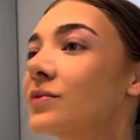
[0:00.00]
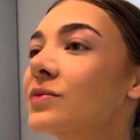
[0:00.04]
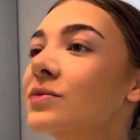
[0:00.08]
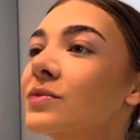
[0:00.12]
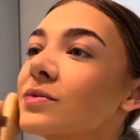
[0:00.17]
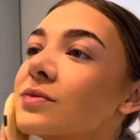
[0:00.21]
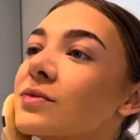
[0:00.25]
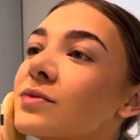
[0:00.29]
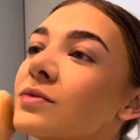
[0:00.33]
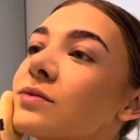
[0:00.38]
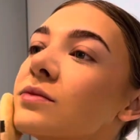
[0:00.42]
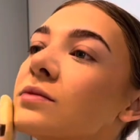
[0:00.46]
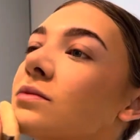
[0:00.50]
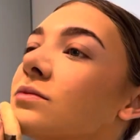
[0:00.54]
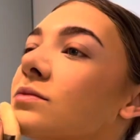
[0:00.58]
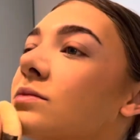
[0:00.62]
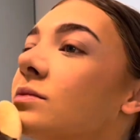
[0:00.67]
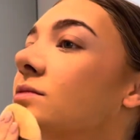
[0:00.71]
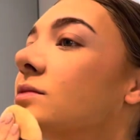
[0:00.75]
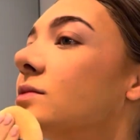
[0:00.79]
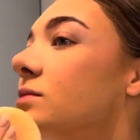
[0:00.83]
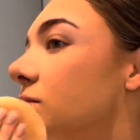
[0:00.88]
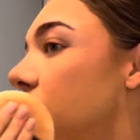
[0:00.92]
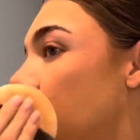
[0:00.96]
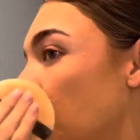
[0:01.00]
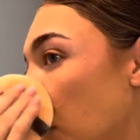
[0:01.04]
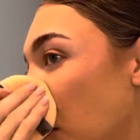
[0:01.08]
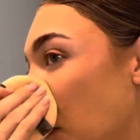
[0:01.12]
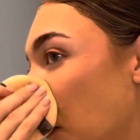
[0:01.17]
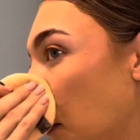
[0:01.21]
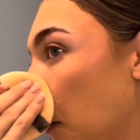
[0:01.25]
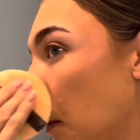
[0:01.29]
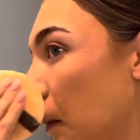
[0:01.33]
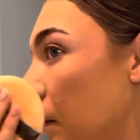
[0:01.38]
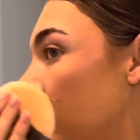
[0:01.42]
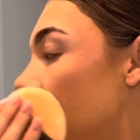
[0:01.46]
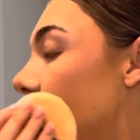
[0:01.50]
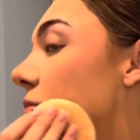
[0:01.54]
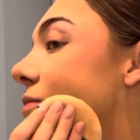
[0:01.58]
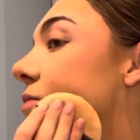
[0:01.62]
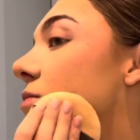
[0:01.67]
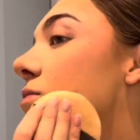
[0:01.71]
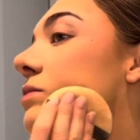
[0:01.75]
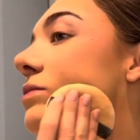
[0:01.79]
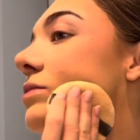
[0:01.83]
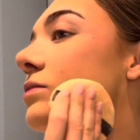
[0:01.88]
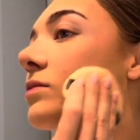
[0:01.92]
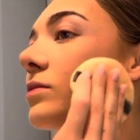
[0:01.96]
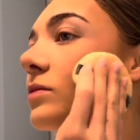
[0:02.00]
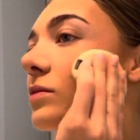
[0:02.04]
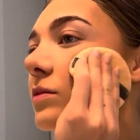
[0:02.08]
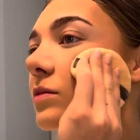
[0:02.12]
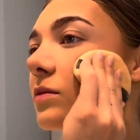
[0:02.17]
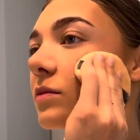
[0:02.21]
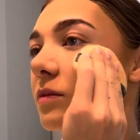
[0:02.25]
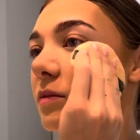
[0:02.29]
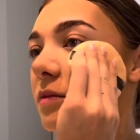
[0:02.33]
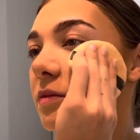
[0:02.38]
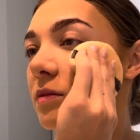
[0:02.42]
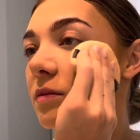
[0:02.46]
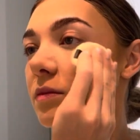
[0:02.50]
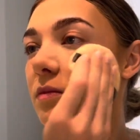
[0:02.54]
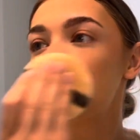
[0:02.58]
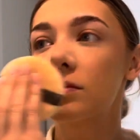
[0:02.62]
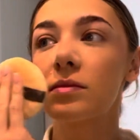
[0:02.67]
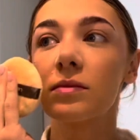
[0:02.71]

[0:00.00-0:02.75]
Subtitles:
day and just gives you the nicest finish.